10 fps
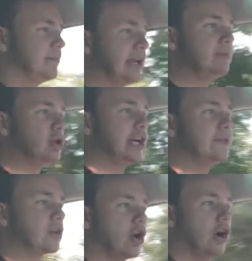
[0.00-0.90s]
people
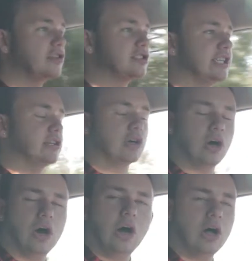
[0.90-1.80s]
in the car scene are
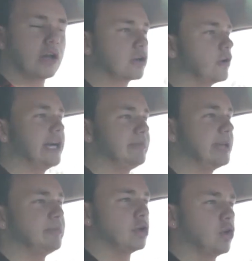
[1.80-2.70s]
all great
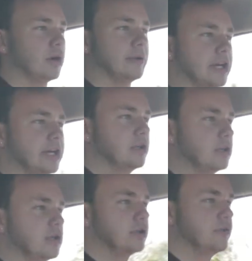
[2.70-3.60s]
people normally.
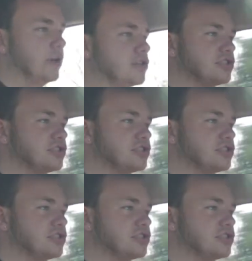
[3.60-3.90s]
They're